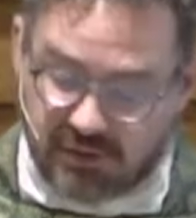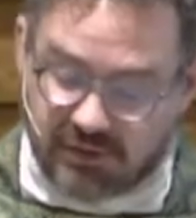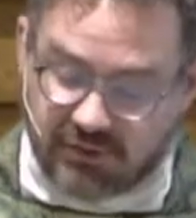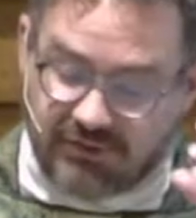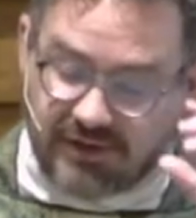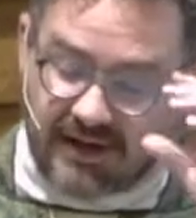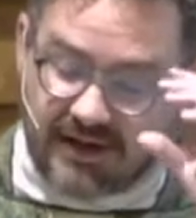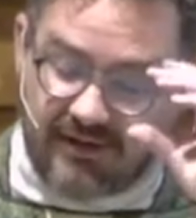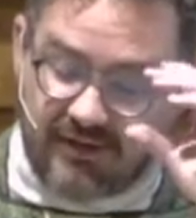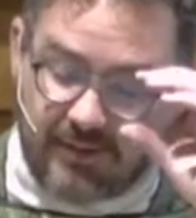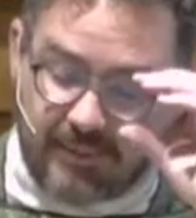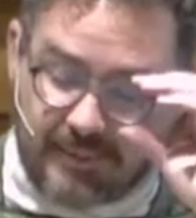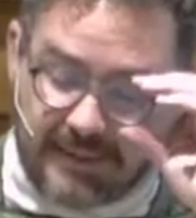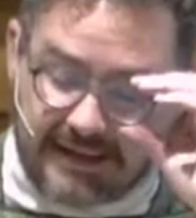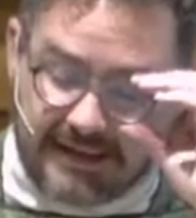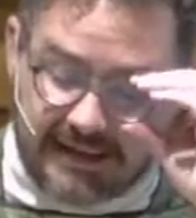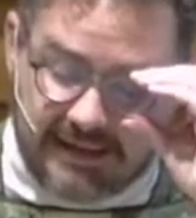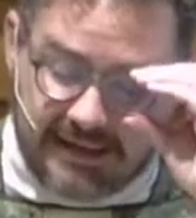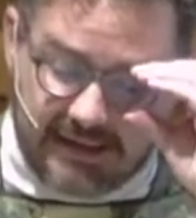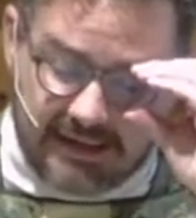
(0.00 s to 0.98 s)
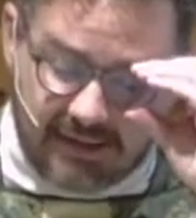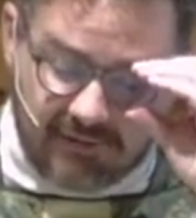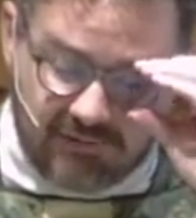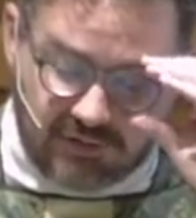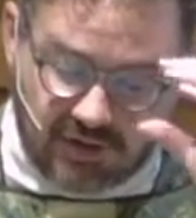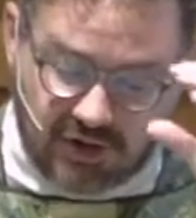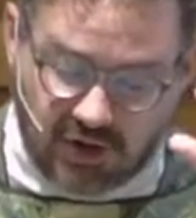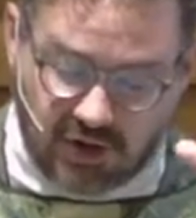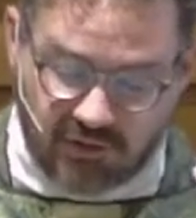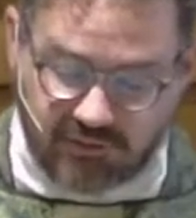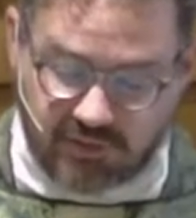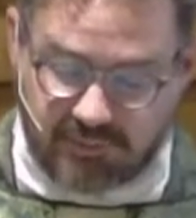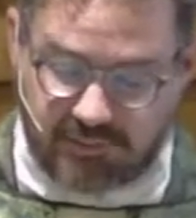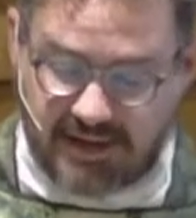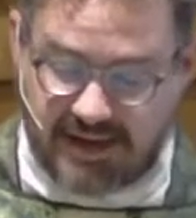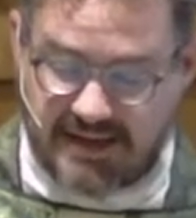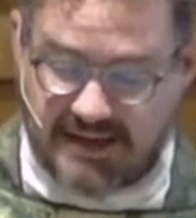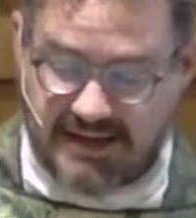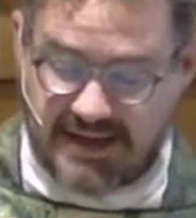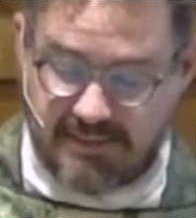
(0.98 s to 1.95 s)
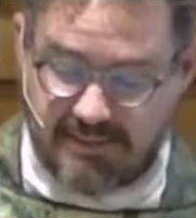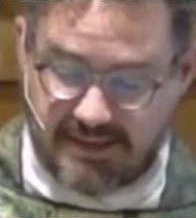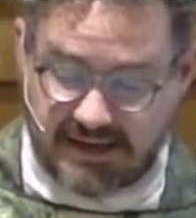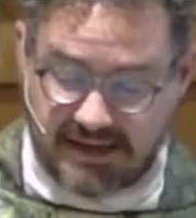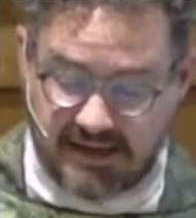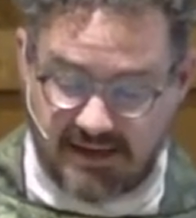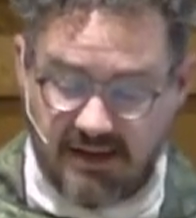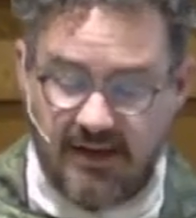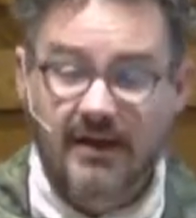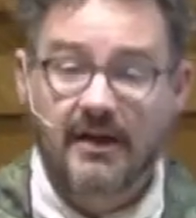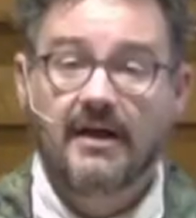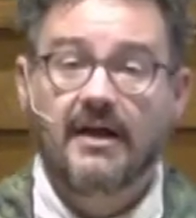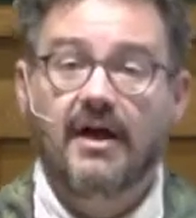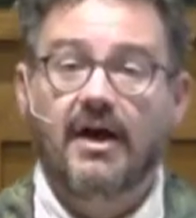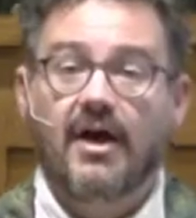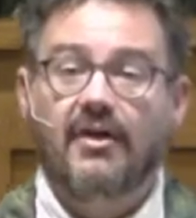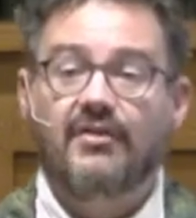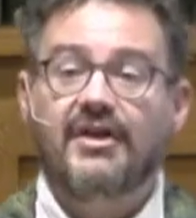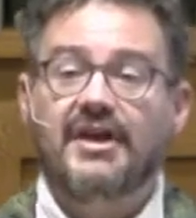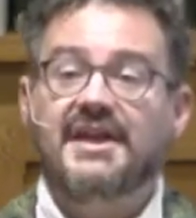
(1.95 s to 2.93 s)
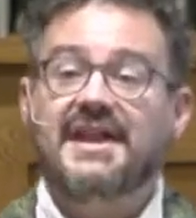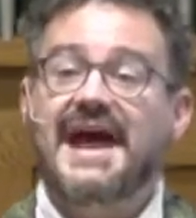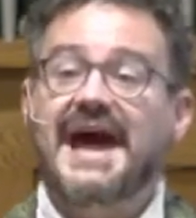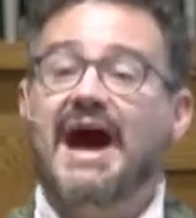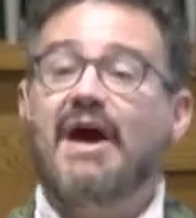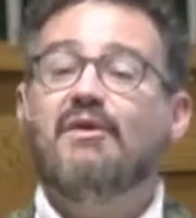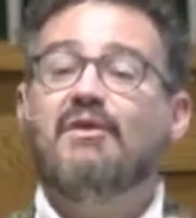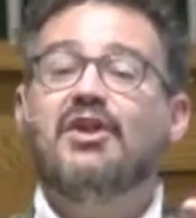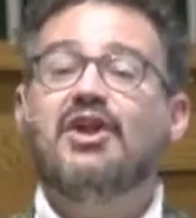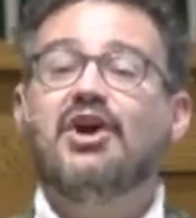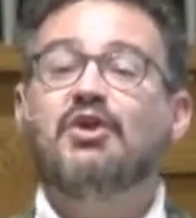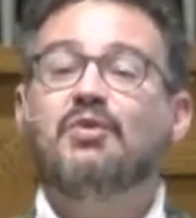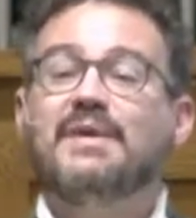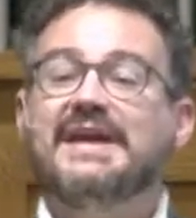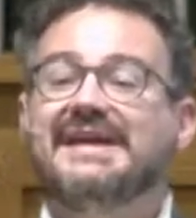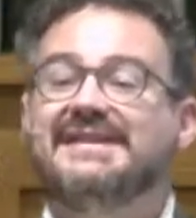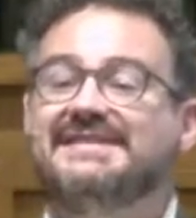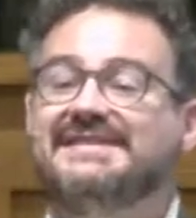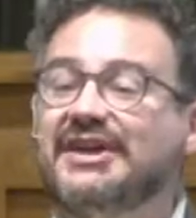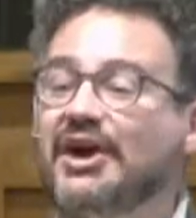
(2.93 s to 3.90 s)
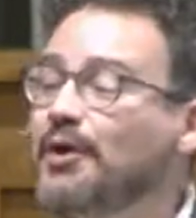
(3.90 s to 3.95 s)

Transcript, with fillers: said at the beginning of the COVID pandemic that now, look, we can see our